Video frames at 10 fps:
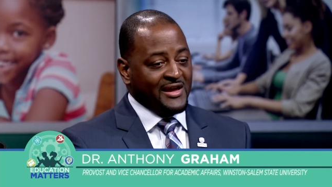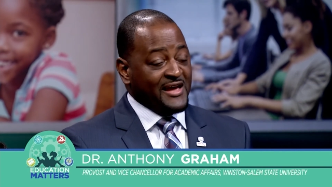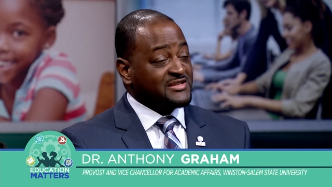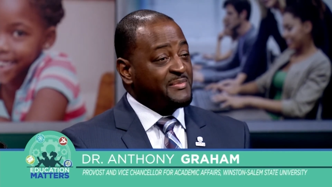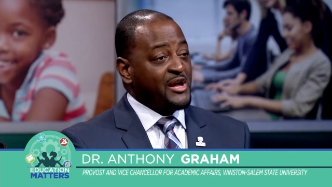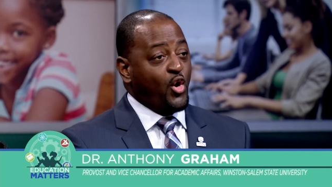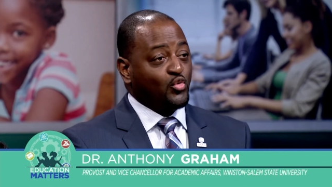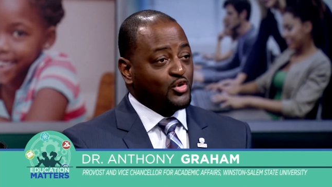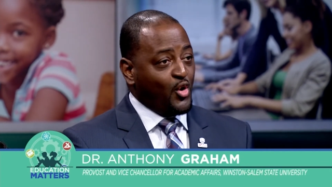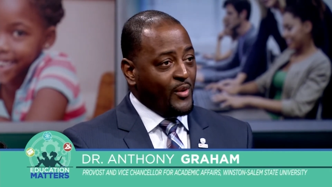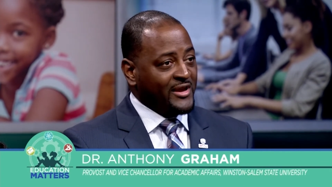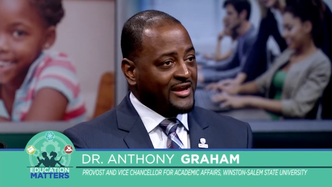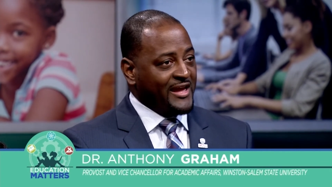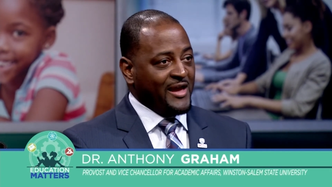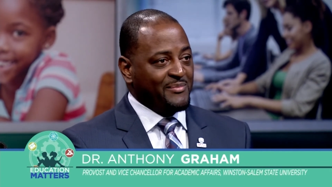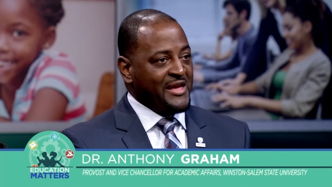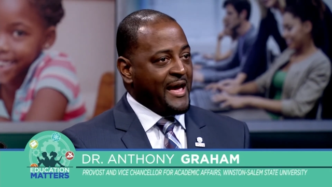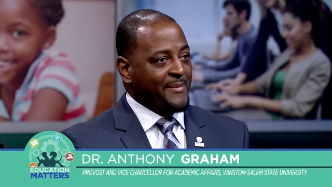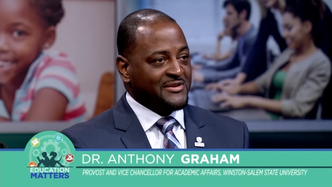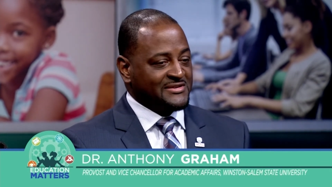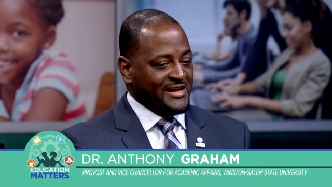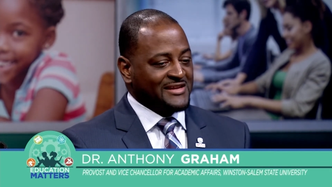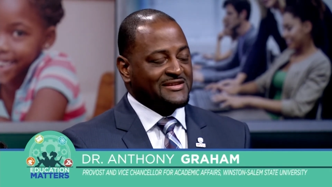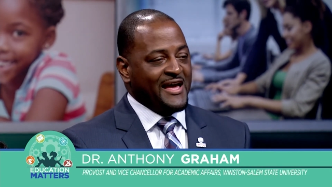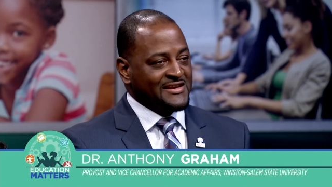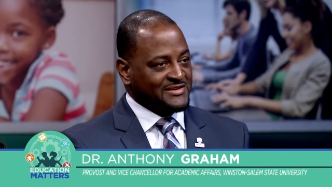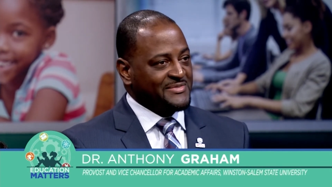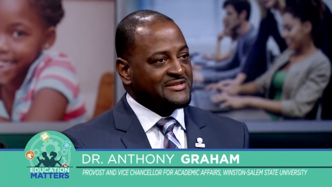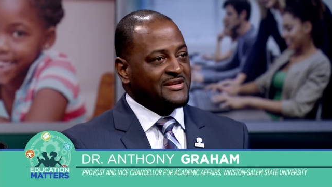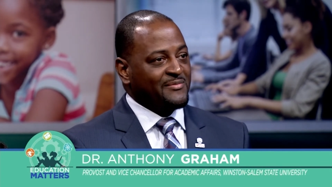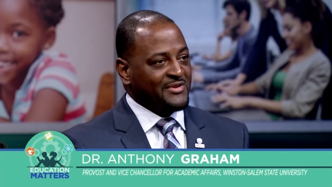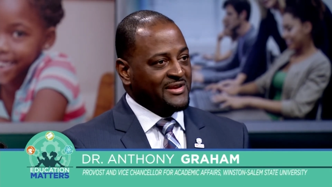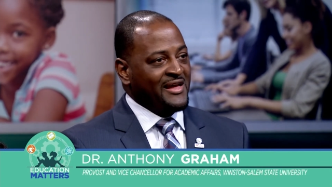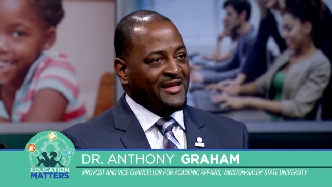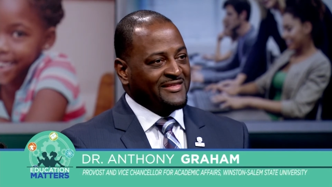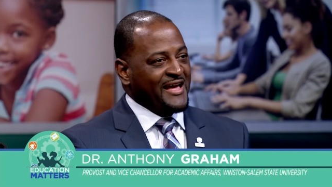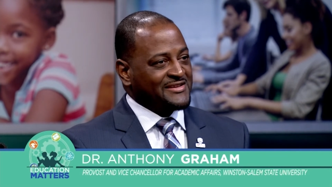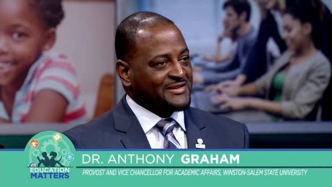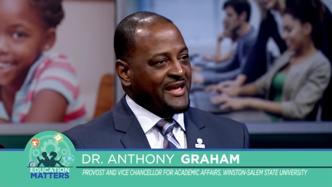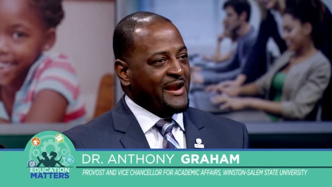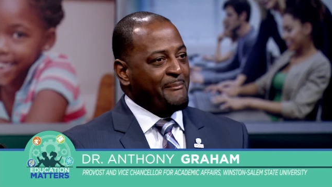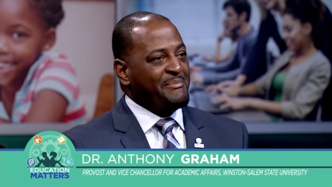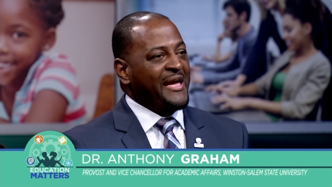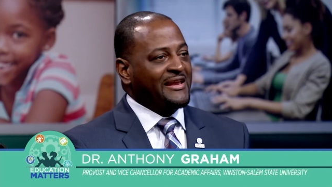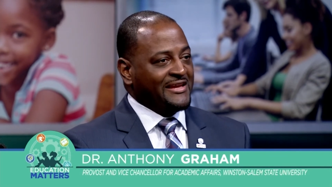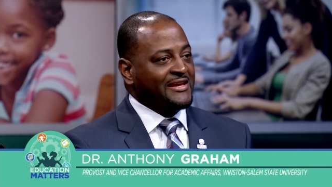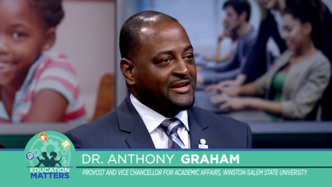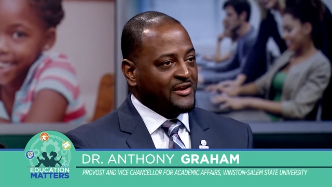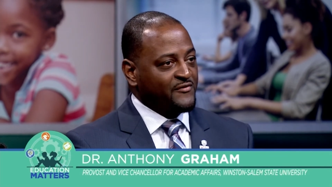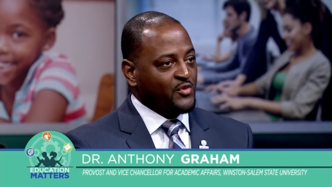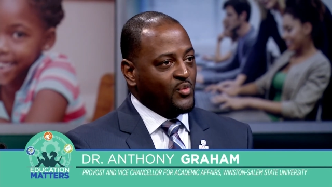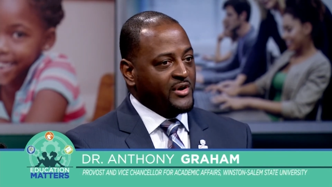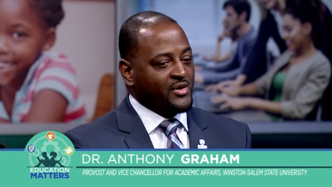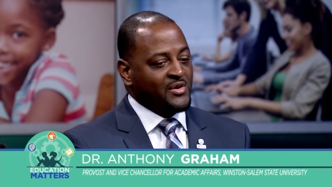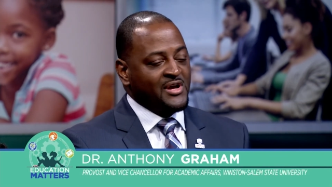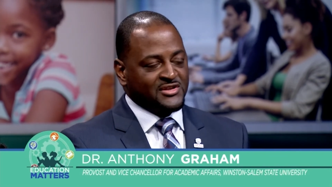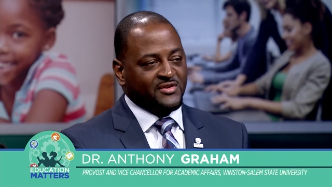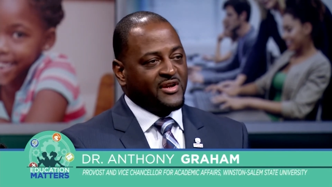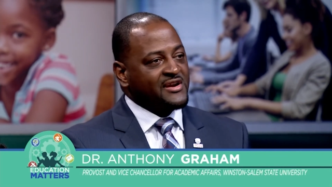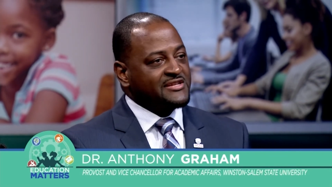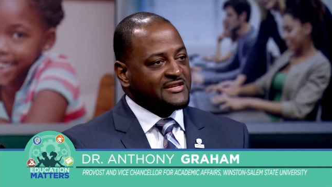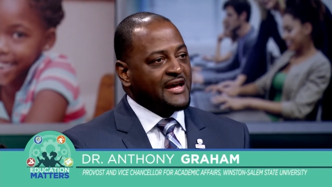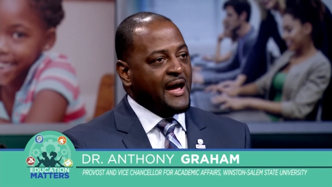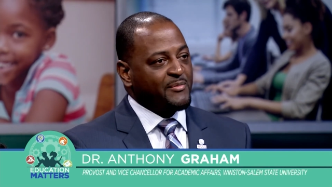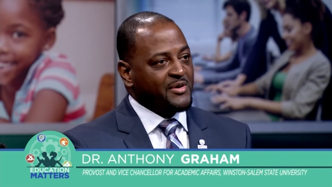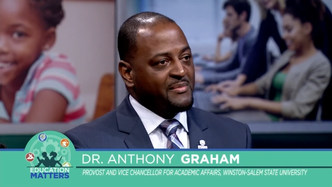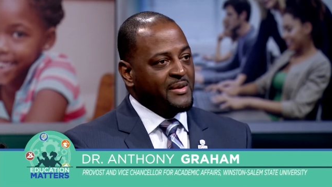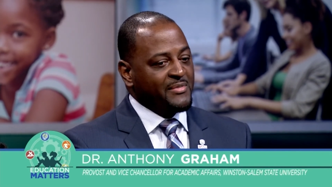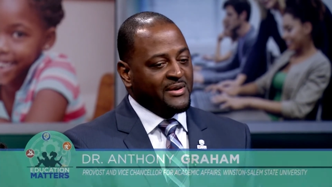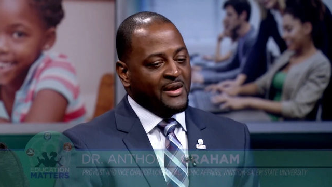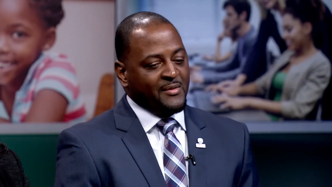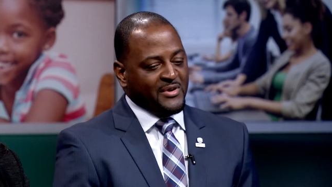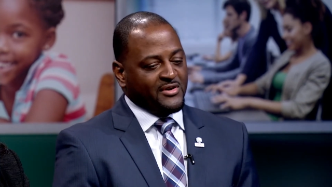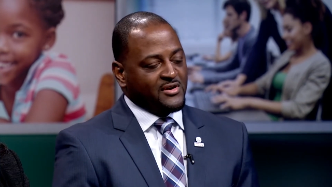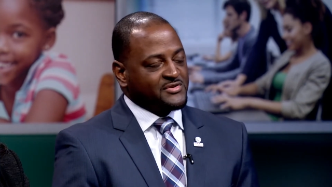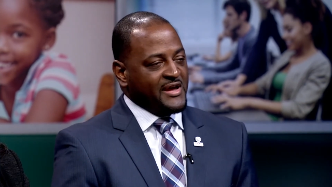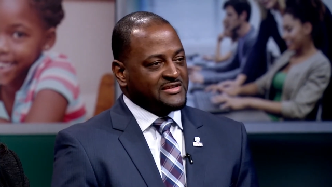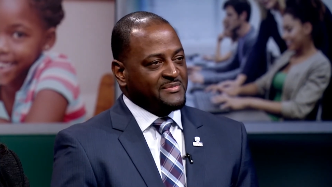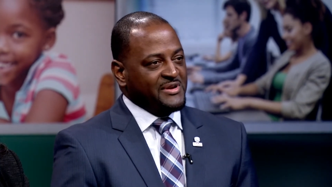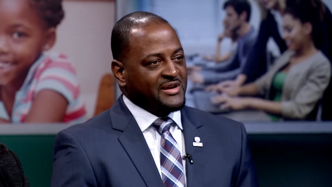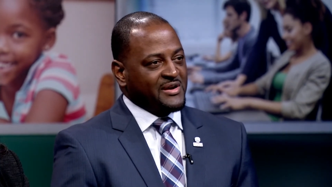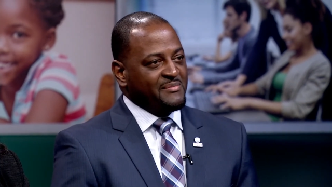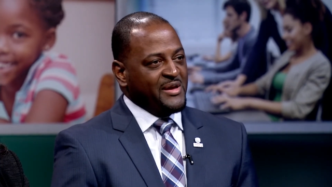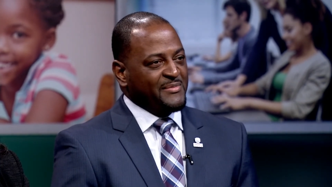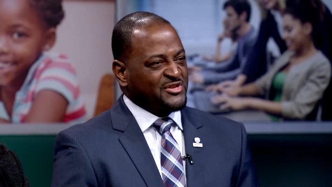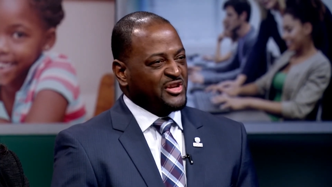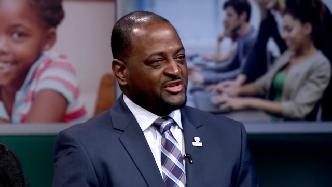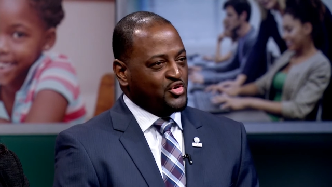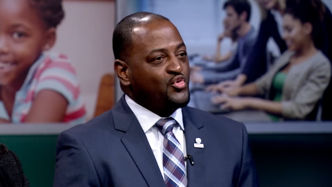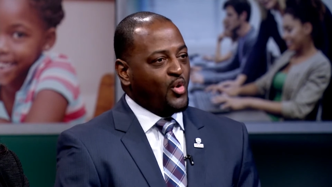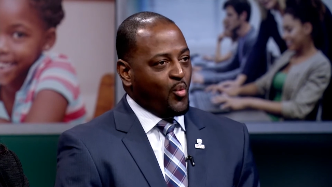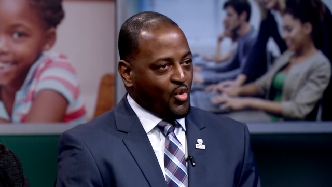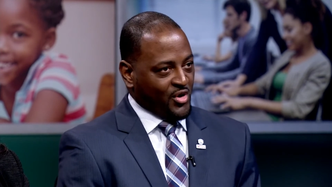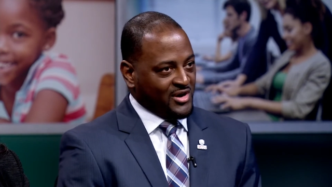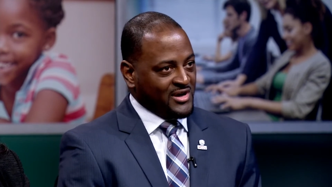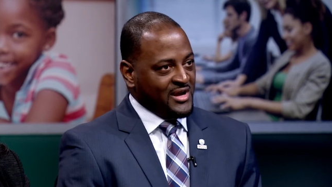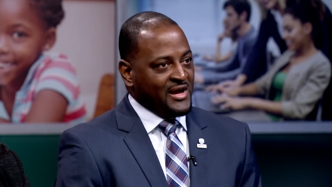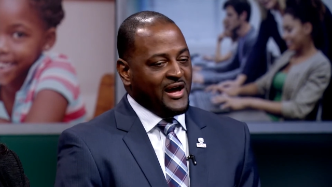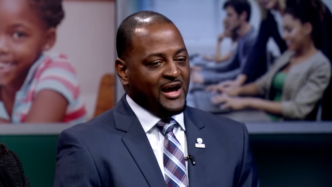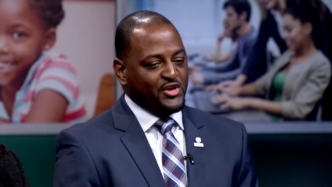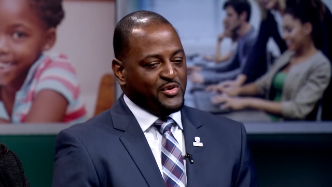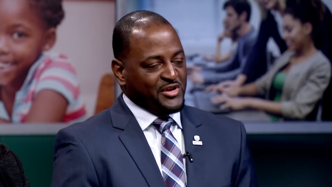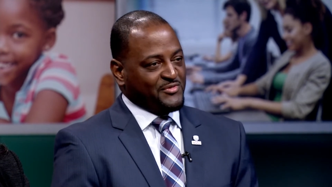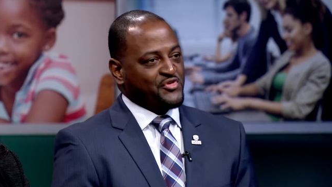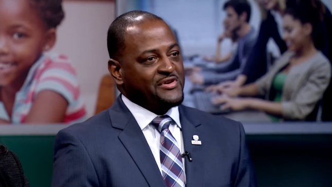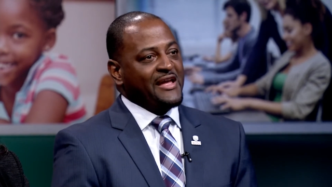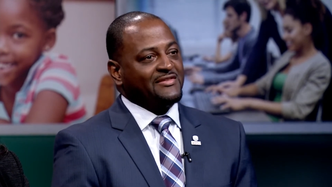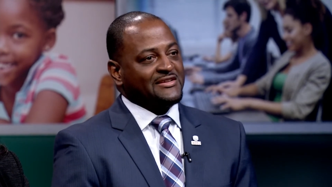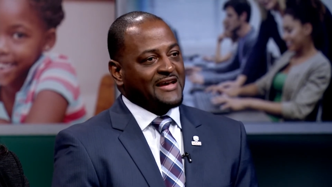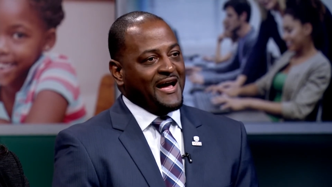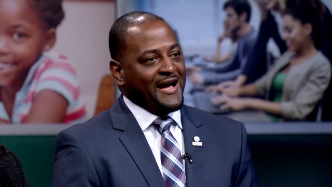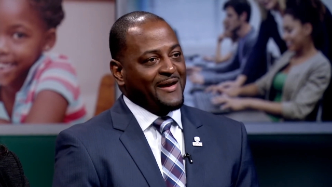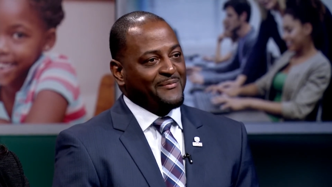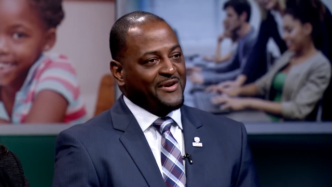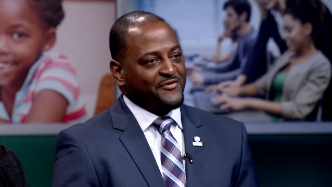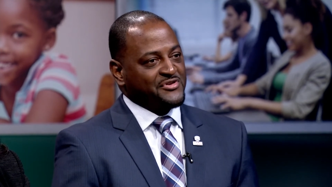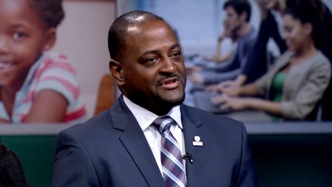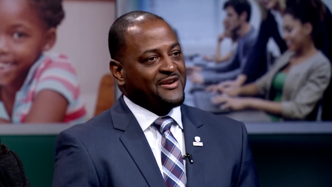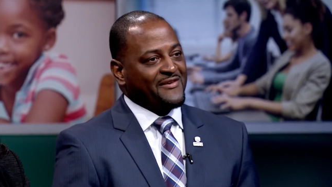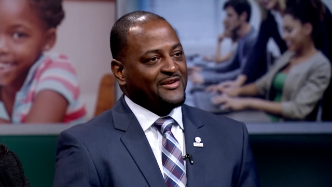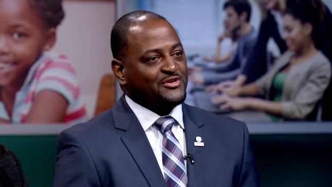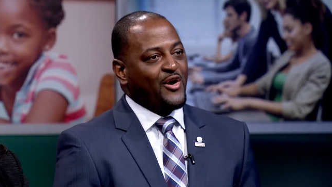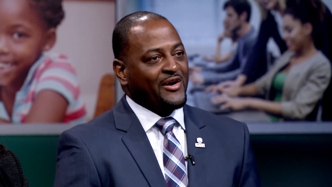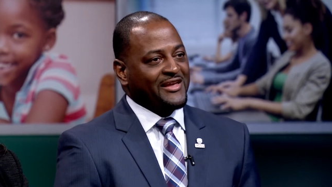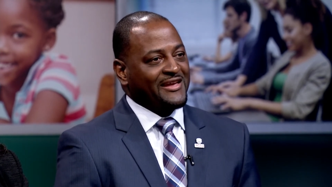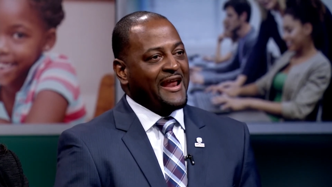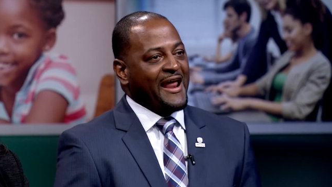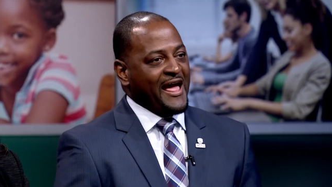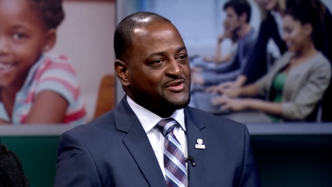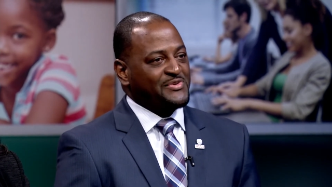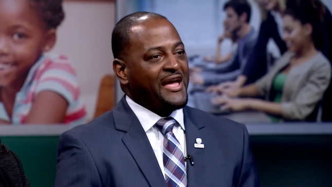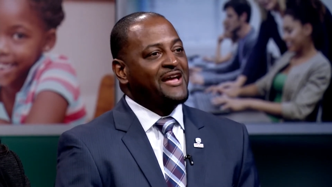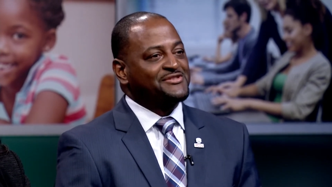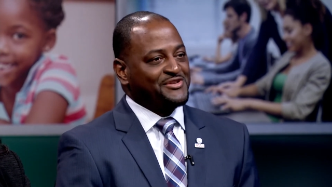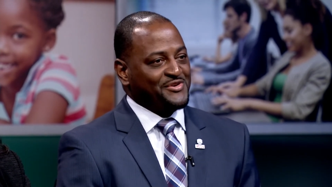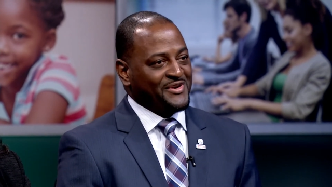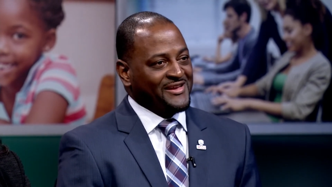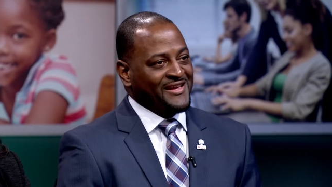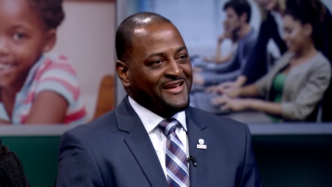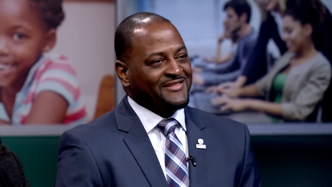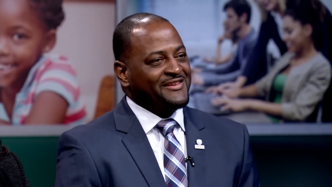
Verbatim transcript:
Speaker 1: It has to be ongoing. It can't be happenstance. It has to be something that's kind of baked in, if you will. So there is a time commitment, but there also has to be a commitment to do the work. Uh, you can create the time, but if you're sitting around talking and not actually executing, right.